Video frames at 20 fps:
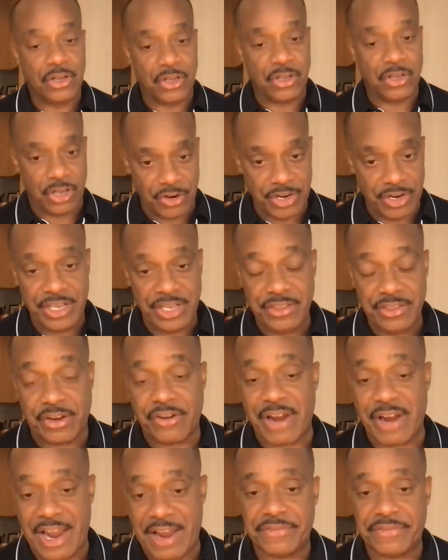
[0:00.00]
learning the
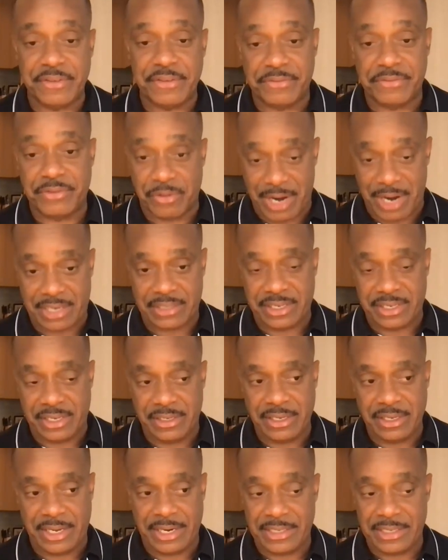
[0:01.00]
craft of directing.